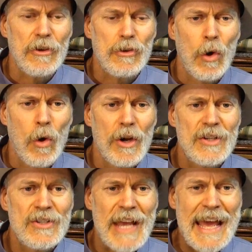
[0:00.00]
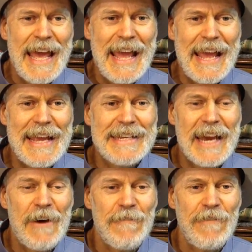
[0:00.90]
the Taurus
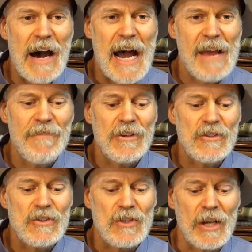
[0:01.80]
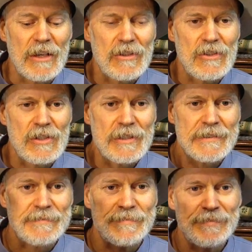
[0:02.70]
856.
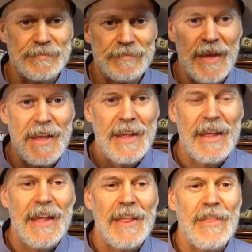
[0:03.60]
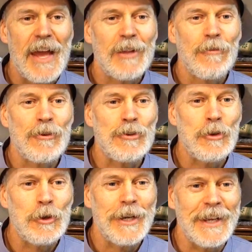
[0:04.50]
Thanks for
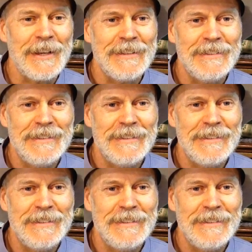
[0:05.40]
tuning in.